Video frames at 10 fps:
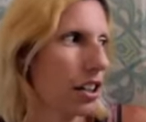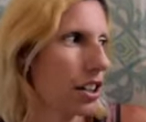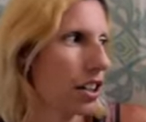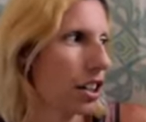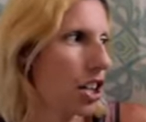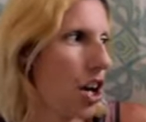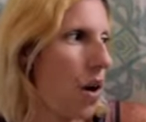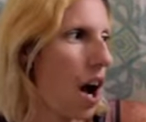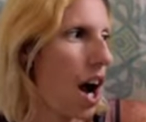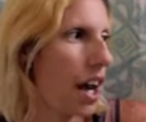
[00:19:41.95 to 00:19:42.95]
you know,
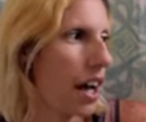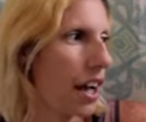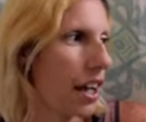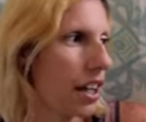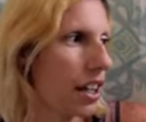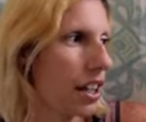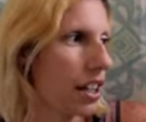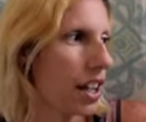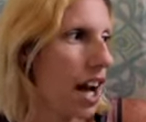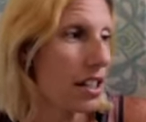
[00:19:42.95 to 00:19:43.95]

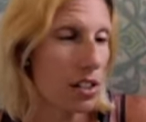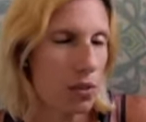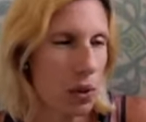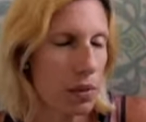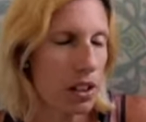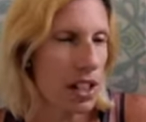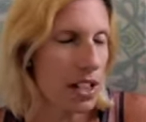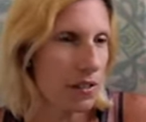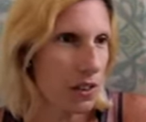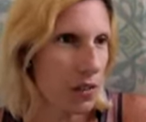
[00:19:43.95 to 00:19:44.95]
I, as a woman, as
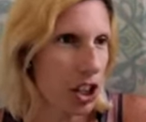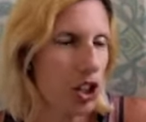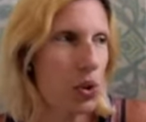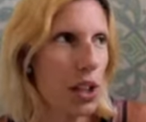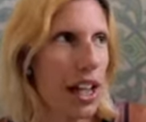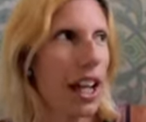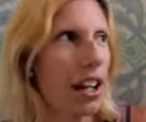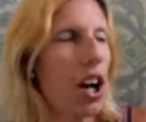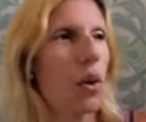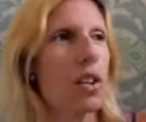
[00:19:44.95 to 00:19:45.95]
a female, you can't
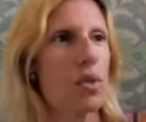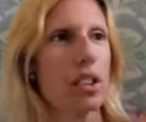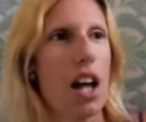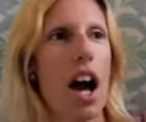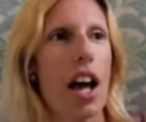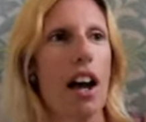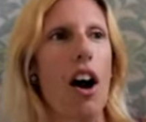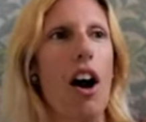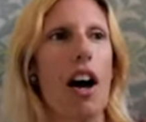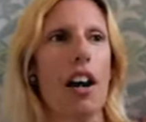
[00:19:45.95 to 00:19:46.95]
always rely
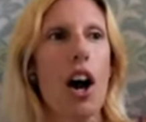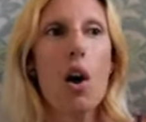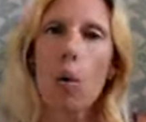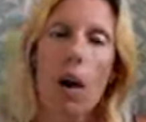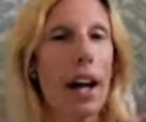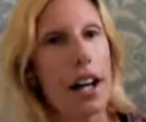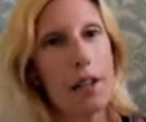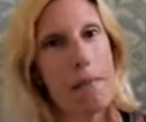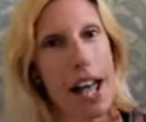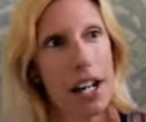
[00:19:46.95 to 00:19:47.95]
on, oh, well, I
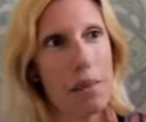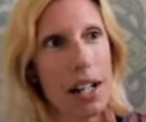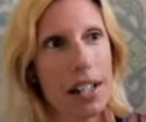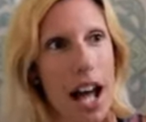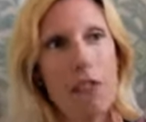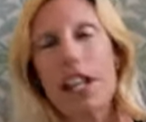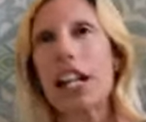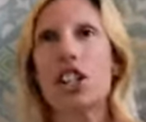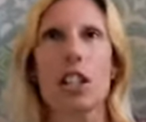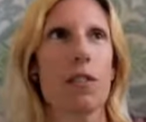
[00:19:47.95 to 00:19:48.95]
got a man in my life, he
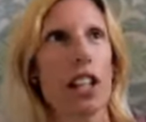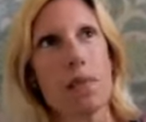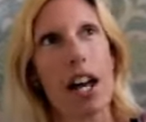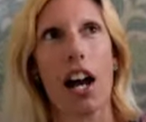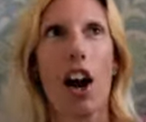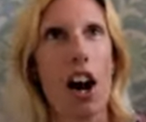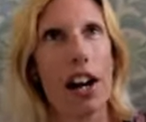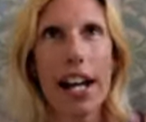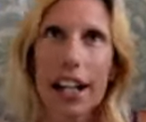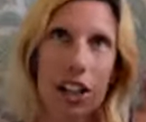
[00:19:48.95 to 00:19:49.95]
can just fix my car
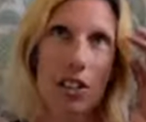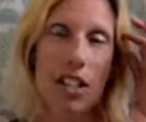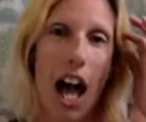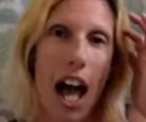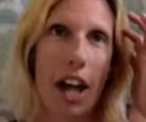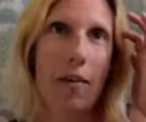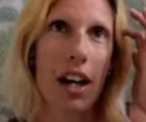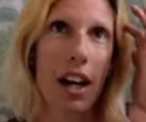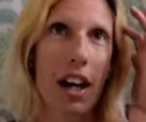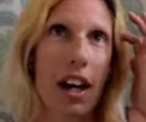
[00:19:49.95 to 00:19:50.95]
any old time.
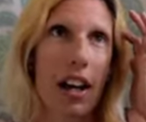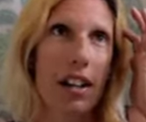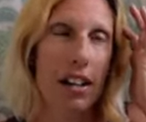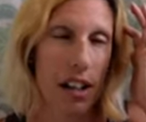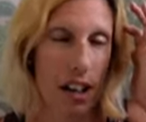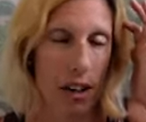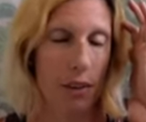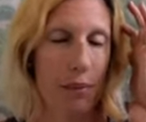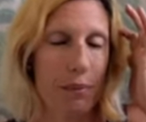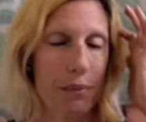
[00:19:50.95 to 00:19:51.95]

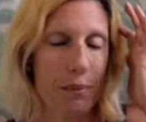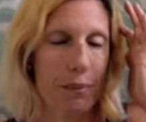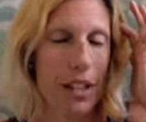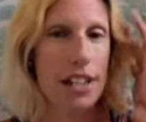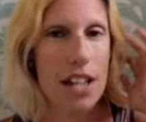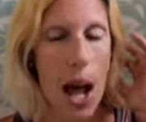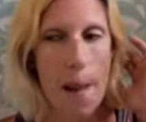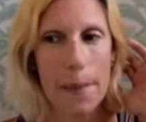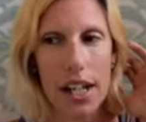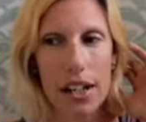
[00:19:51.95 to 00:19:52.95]
No. Things
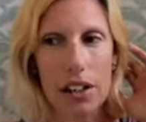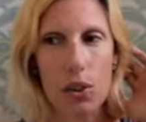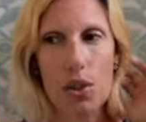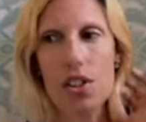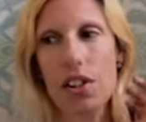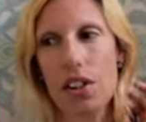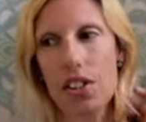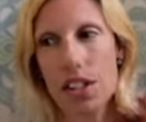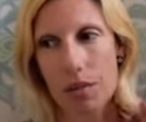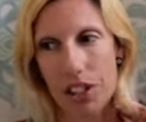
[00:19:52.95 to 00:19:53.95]
happen, or there are
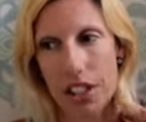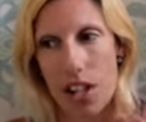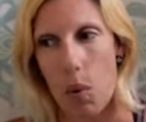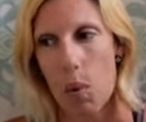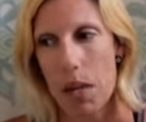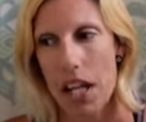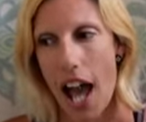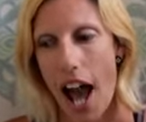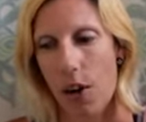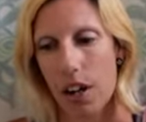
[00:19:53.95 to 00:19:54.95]
some things that will be
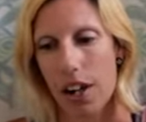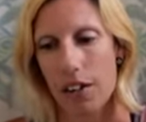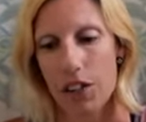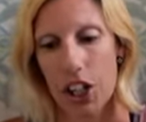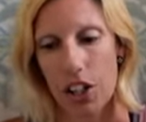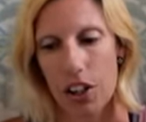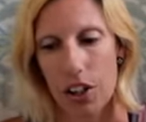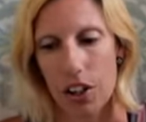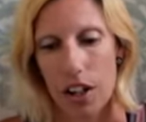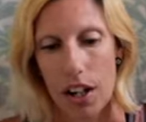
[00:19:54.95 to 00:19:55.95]
out of
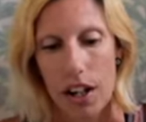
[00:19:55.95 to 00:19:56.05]
their